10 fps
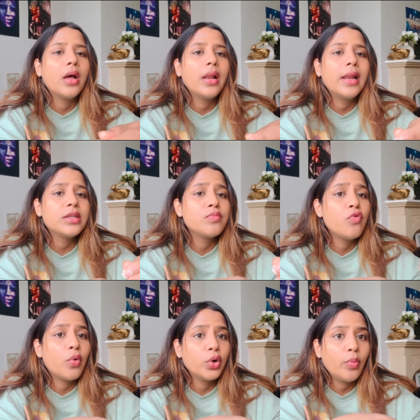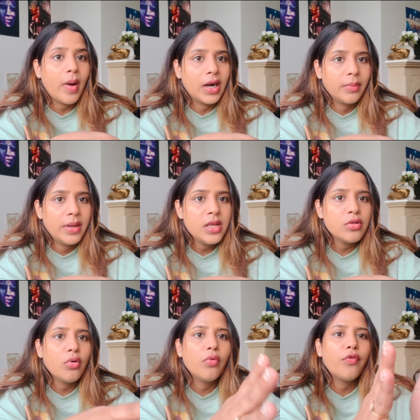Let's move on to part B.
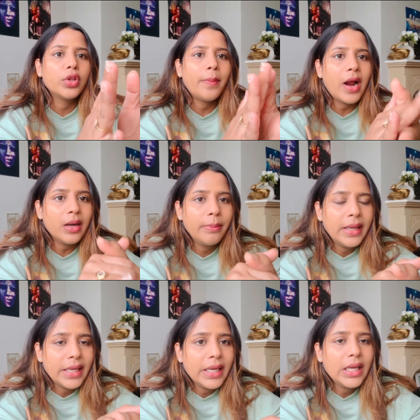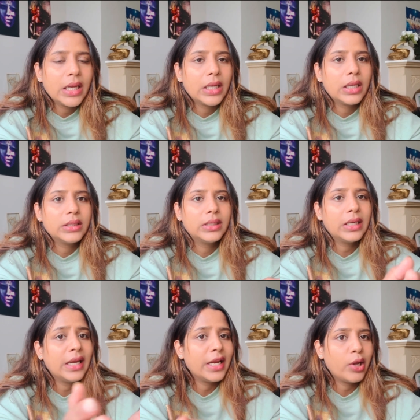So for the part B,
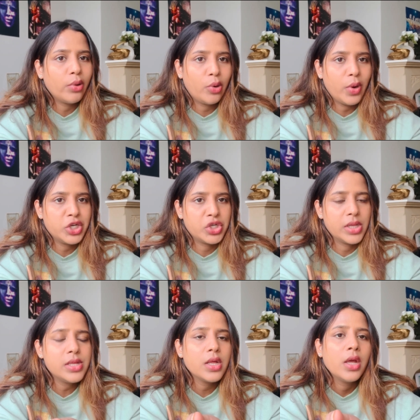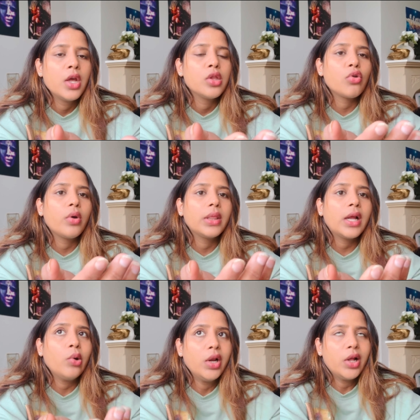the clinical questions. So the
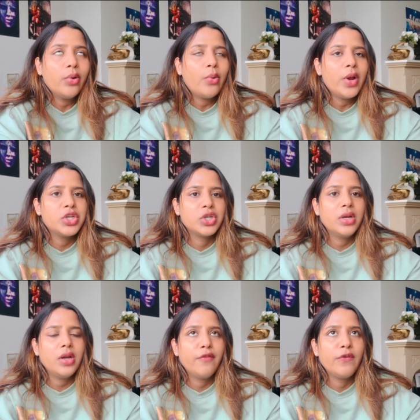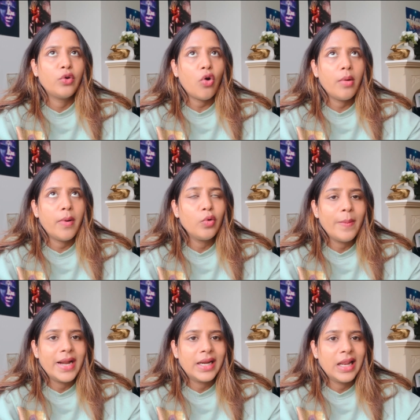clinical question, if you talk about
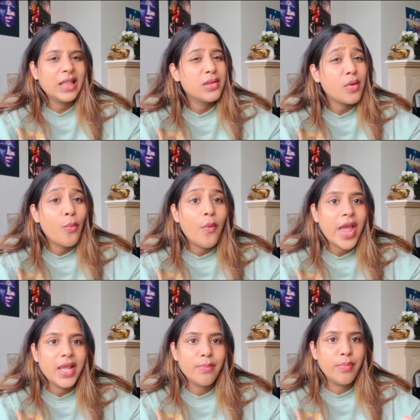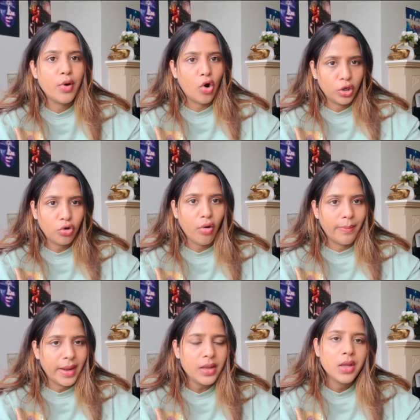mental health, is a very broad
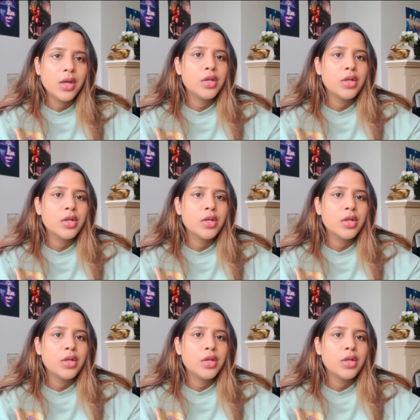topic.